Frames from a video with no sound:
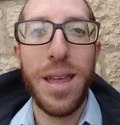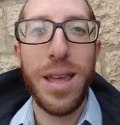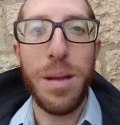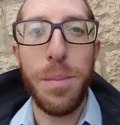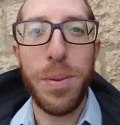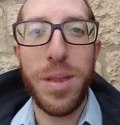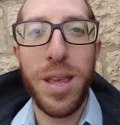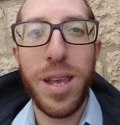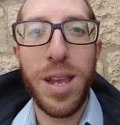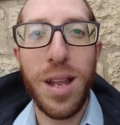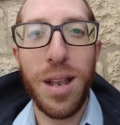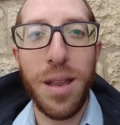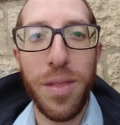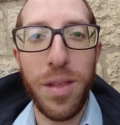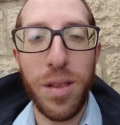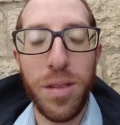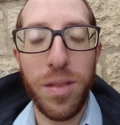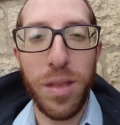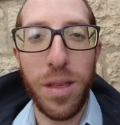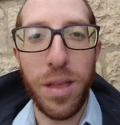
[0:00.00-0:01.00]
In particular,
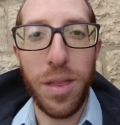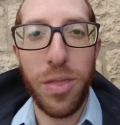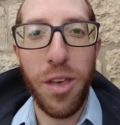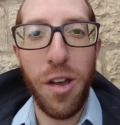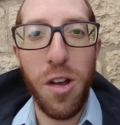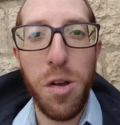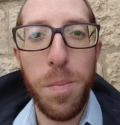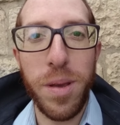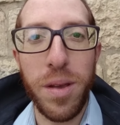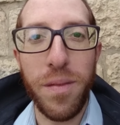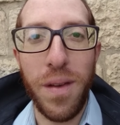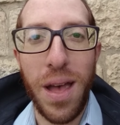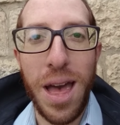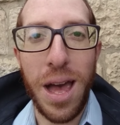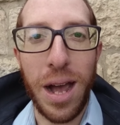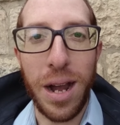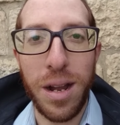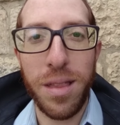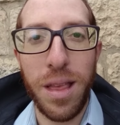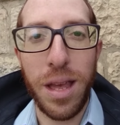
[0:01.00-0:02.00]
there's the therapy of
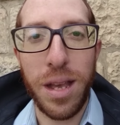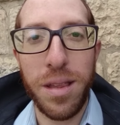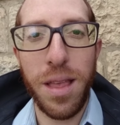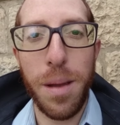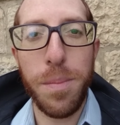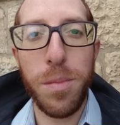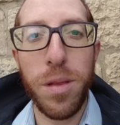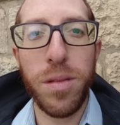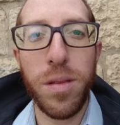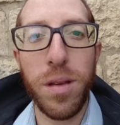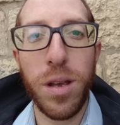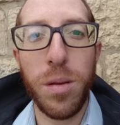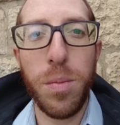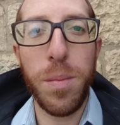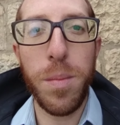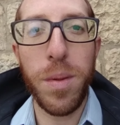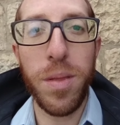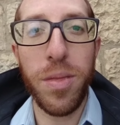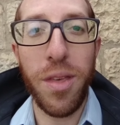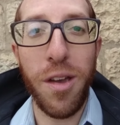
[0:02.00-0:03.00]
ACT, acceptance and
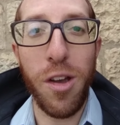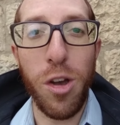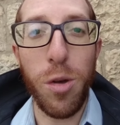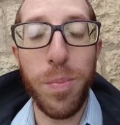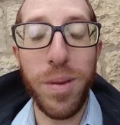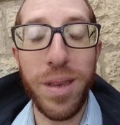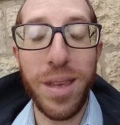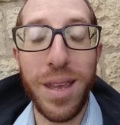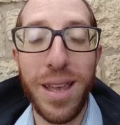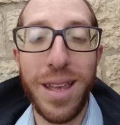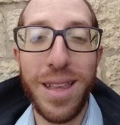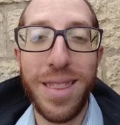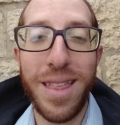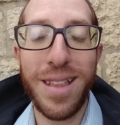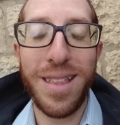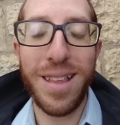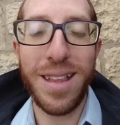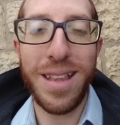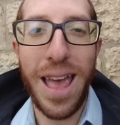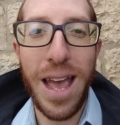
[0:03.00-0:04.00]
commitment therapy.
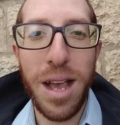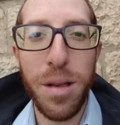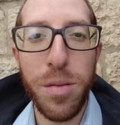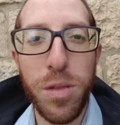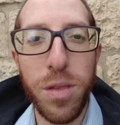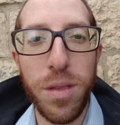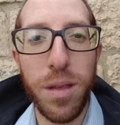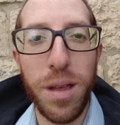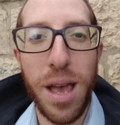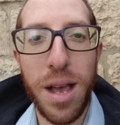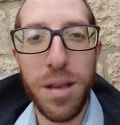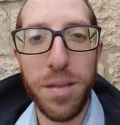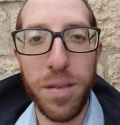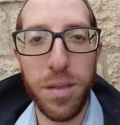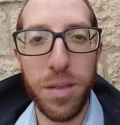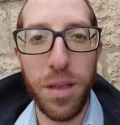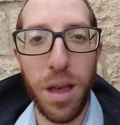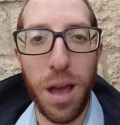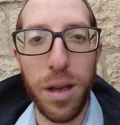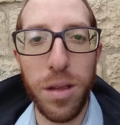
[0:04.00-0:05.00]
There's an
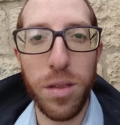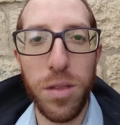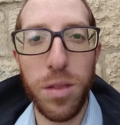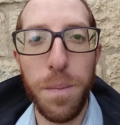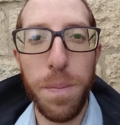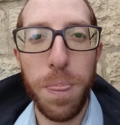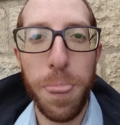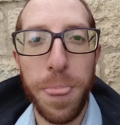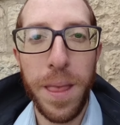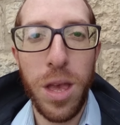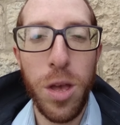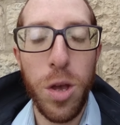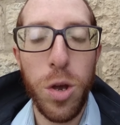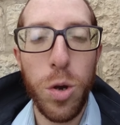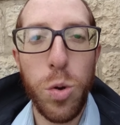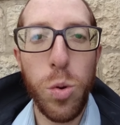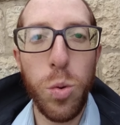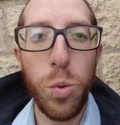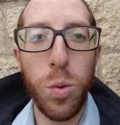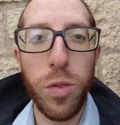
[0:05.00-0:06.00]
exercise
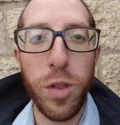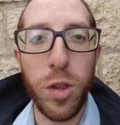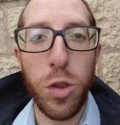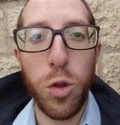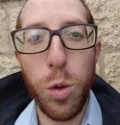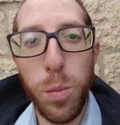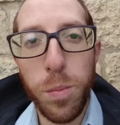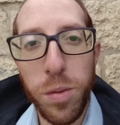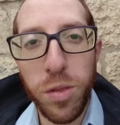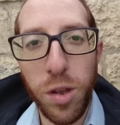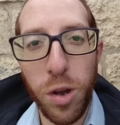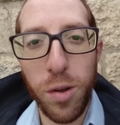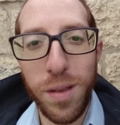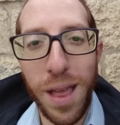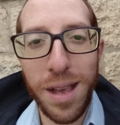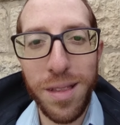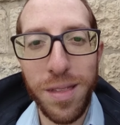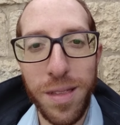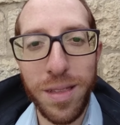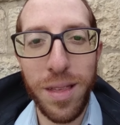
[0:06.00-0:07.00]
called the tombstone
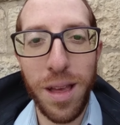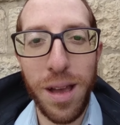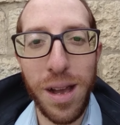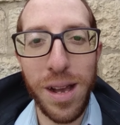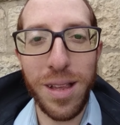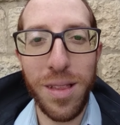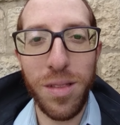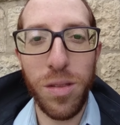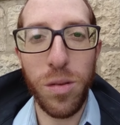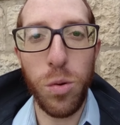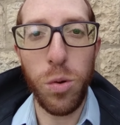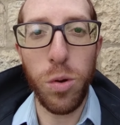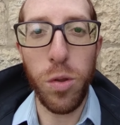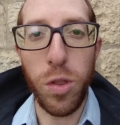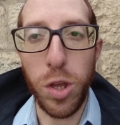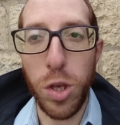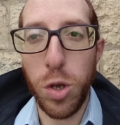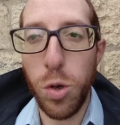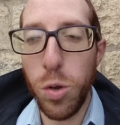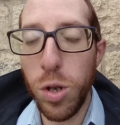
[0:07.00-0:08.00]
exercise or
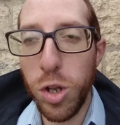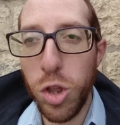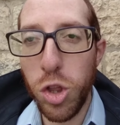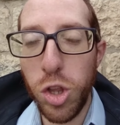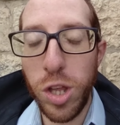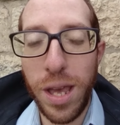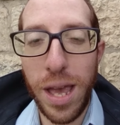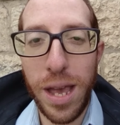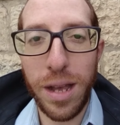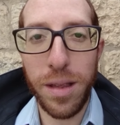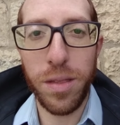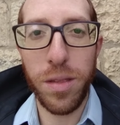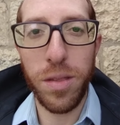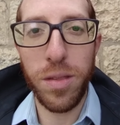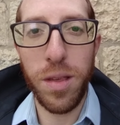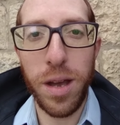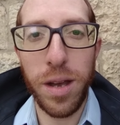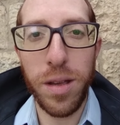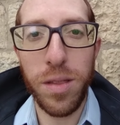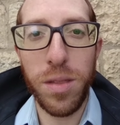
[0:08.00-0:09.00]
the eulogy
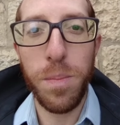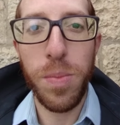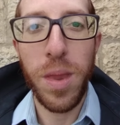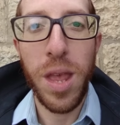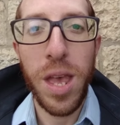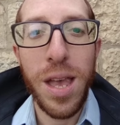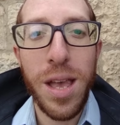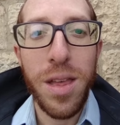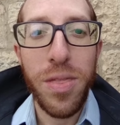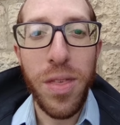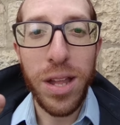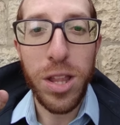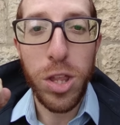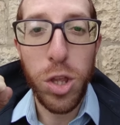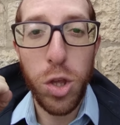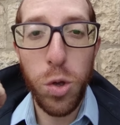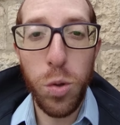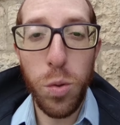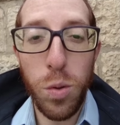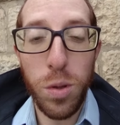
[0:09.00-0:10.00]
exercise that
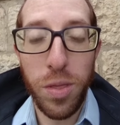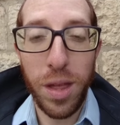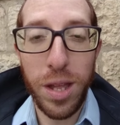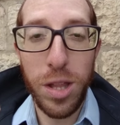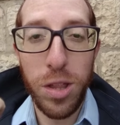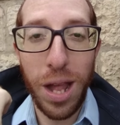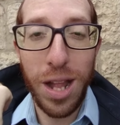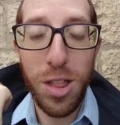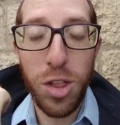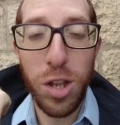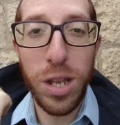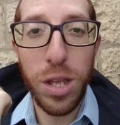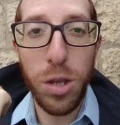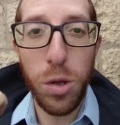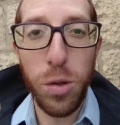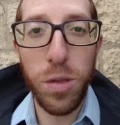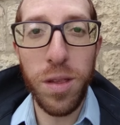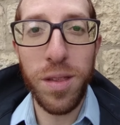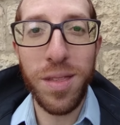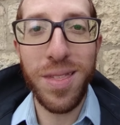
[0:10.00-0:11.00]
actually
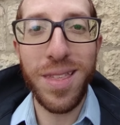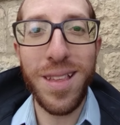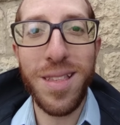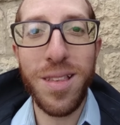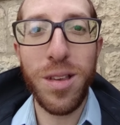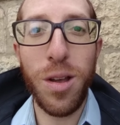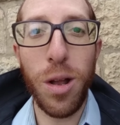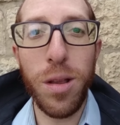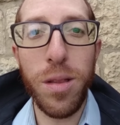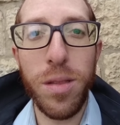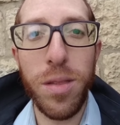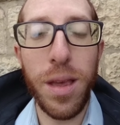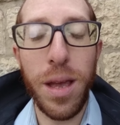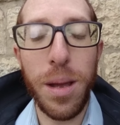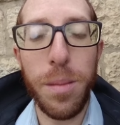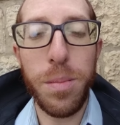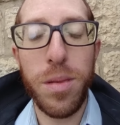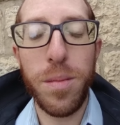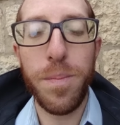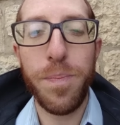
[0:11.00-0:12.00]
uses this
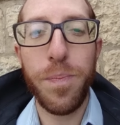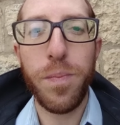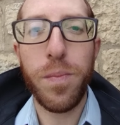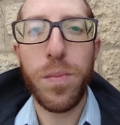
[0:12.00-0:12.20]
concept